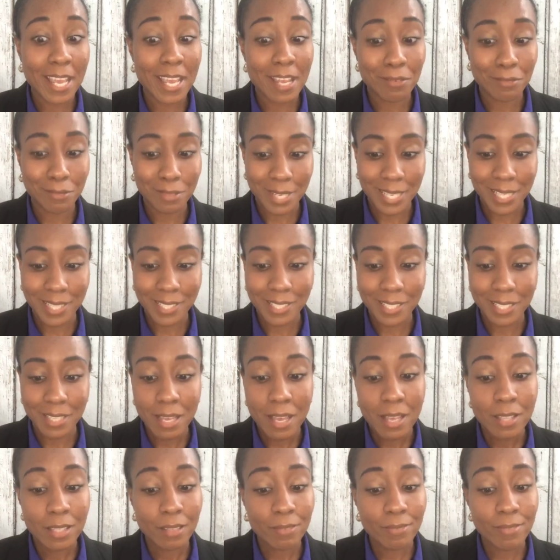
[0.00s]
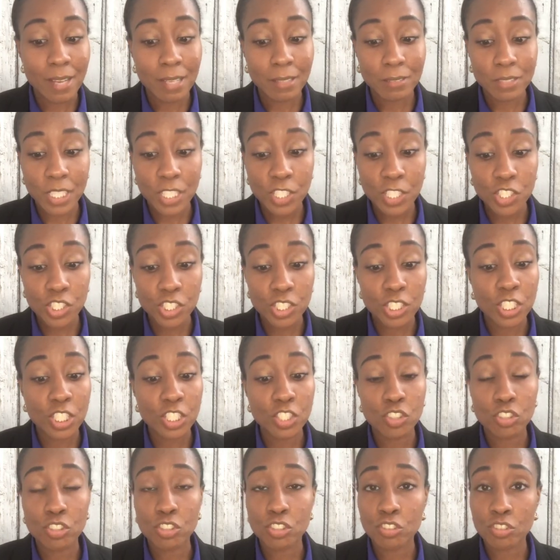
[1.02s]
and write. The foundation is
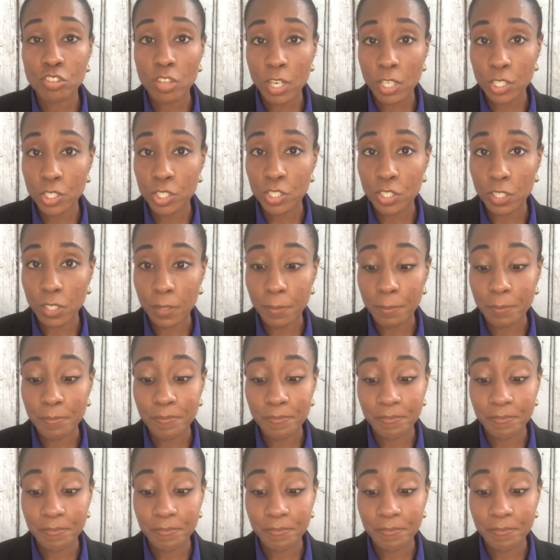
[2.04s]
your structure.